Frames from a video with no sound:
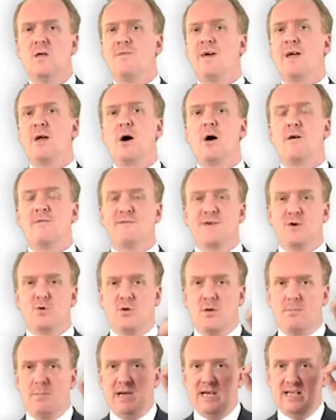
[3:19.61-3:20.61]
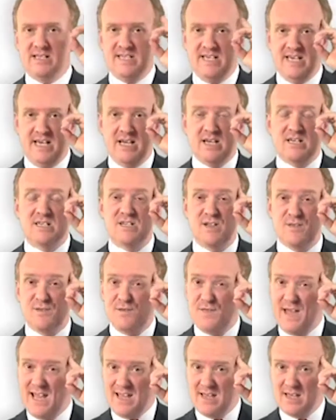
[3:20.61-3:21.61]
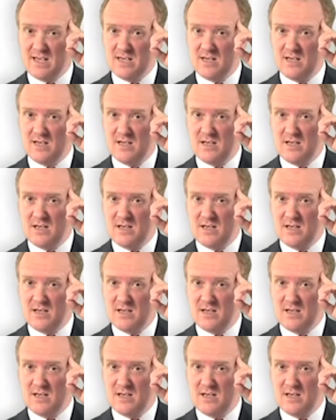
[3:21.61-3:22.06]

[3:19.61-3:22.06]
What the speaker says: They are for your ability to think